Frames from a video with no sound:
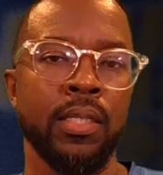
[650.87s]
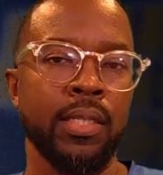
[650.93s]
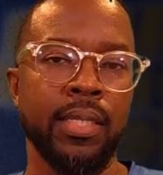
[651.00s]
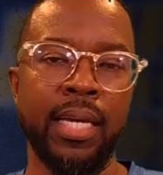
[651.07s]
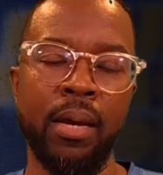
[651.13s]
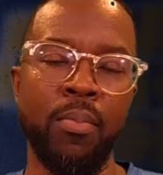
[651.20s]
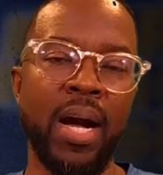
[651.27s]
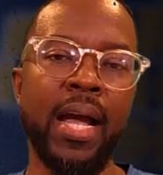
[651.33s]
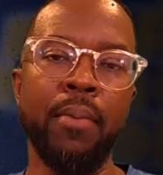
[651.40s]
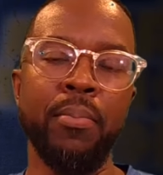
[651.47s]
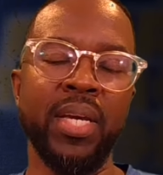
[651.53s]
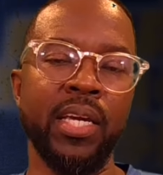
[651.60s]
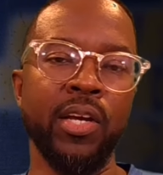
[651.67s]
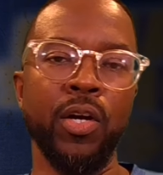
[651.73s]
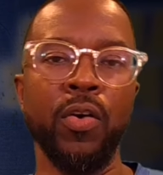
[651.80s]
can
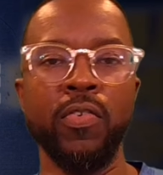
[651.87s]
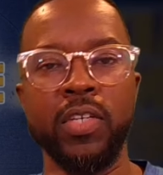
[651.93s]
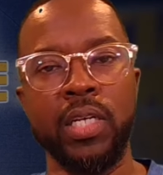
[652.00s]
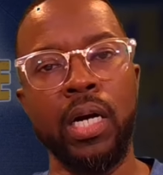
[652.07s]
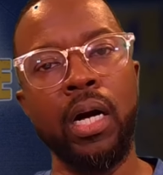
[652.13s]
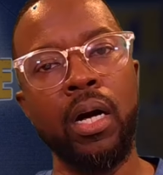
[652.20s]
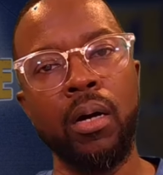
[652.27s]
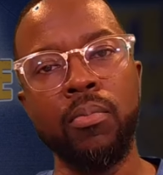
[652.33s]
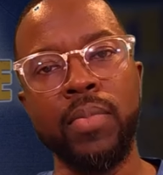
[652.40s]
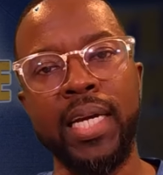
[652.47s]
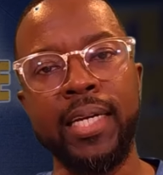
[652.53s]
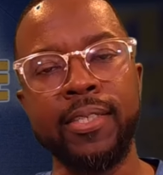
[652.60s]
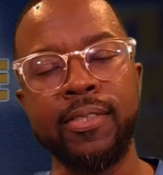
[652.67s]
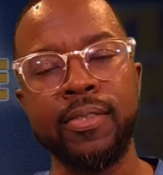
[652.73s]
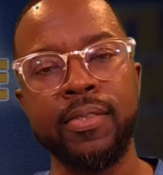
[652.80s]
Miami get over the hump,
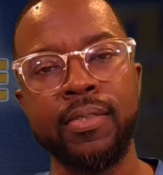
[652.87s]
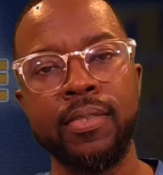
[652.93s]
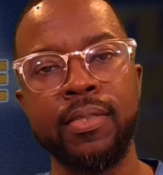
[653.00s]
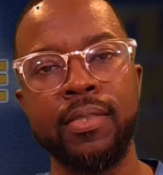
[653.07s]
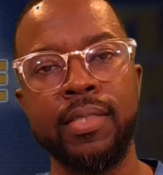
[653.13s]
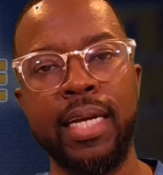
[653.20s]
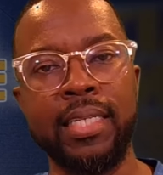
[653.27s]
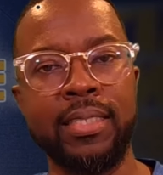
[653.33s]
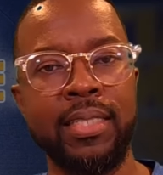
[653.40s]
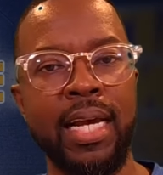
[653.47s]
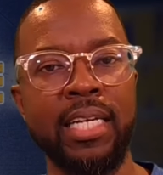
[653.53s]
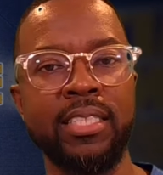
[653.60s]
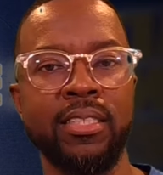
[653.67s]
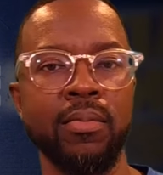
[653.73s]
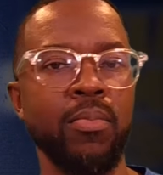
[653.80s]
man?
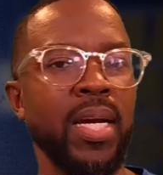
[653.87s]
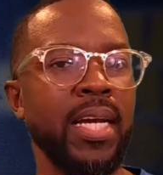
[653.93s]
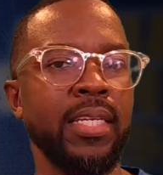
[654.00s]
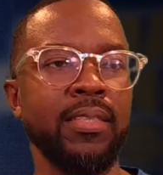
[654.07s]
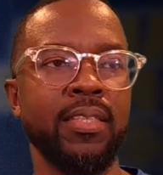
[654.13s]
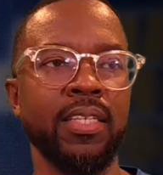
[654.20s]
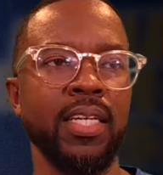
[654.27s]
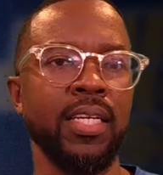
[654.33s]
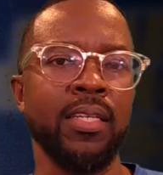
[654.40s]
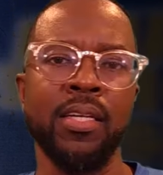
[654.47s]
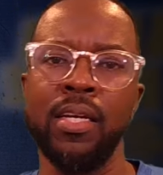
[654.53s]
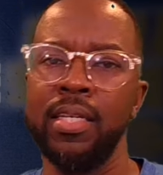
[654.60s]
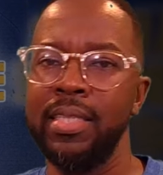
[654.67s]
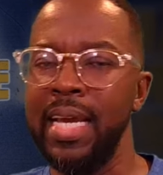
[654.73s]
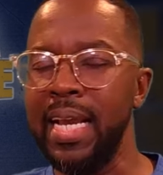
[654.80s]
That's the main thing.
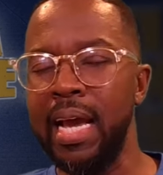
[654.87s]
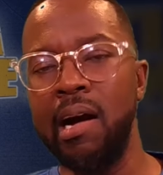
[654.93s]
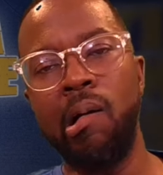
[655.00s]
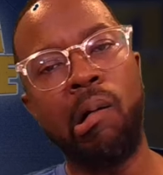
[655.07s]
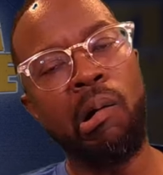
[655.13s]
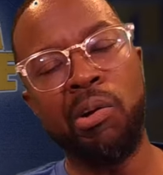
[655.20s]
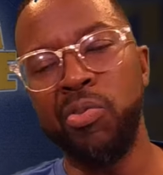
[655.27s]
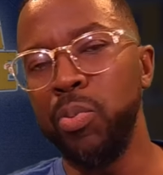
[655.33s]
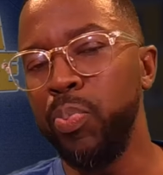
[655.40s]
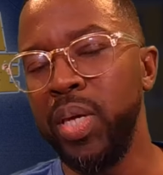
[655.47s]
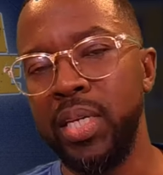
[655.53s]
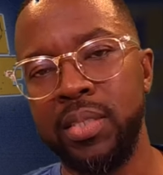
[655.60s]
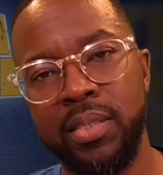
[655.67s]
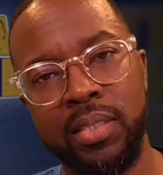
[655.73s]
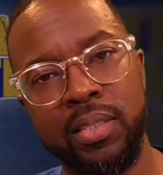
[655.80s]
They got all the
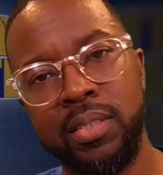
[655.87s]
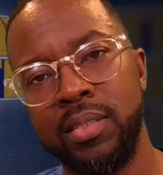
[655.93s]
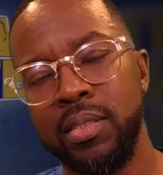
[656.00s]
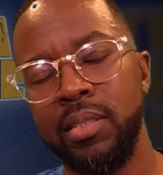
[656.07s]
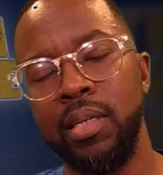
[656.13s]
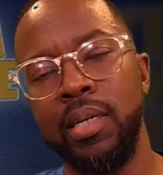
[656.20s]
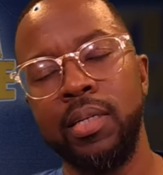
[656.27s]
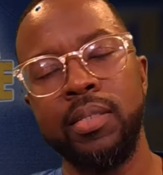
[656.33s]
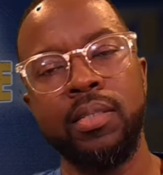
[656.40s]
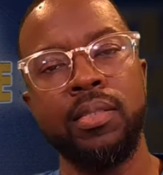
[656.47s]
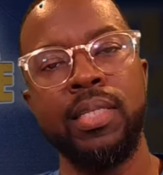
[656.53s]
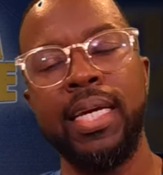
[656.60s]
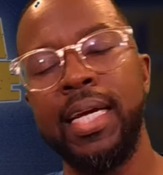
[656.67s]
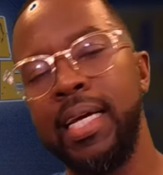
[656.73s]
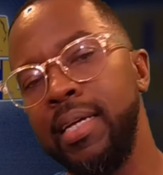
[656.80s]
pieces
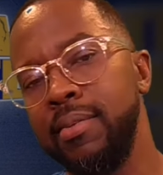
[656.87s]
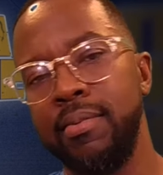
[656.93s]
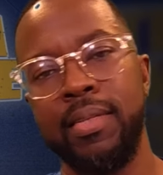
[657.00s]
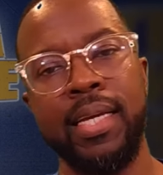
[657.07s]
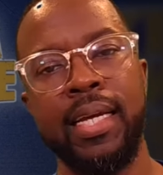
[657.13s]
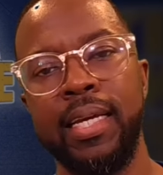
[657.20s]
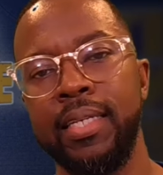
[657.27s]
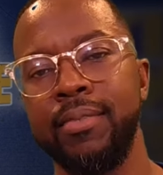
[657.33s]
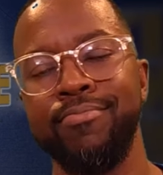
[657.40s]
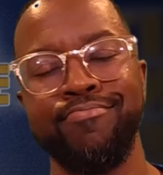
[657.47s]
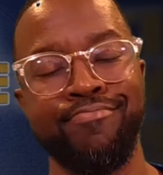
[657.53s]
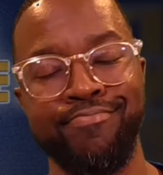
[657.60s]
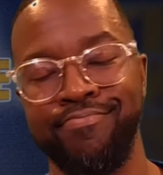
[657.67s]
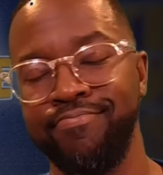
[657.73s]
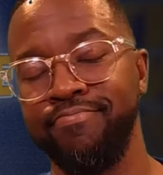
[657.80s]
that
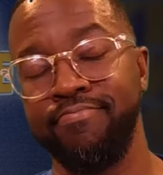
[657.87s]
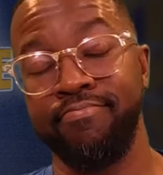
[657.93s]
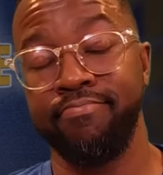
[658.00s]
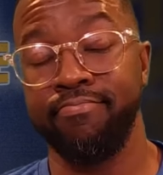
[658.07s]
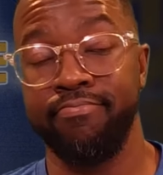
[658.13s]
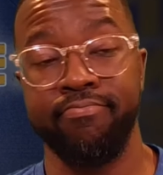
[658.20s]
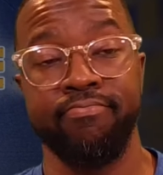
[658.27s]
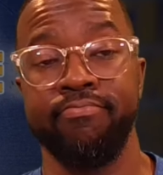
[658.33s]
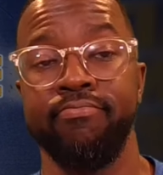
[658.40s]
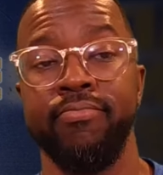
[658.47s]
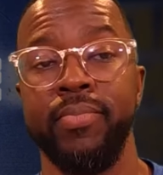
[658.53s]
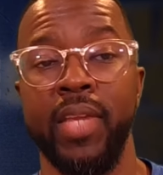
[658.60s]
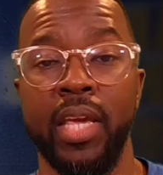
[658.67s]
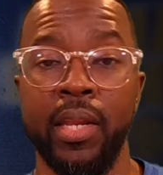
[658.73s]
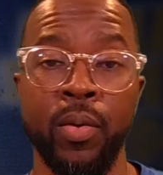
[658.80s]

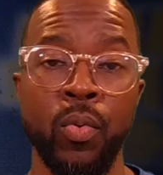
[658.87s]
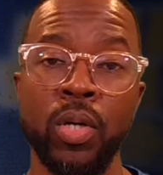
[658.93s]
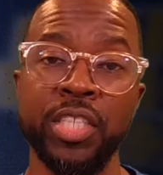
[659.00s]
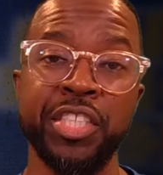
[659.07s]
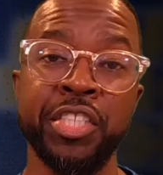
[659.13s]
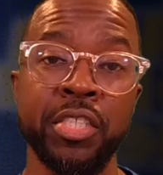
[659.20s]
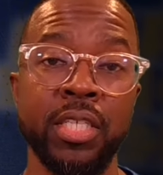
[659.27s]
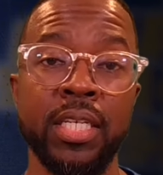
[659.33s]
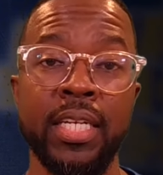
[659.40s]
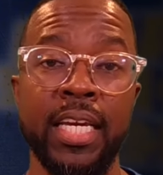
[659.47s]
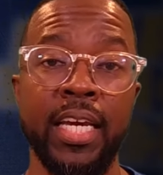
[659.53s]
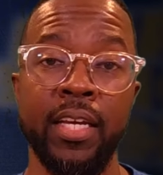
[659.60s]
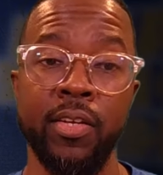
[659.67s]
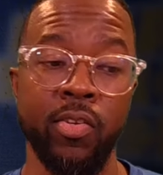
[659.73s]
anyone should need.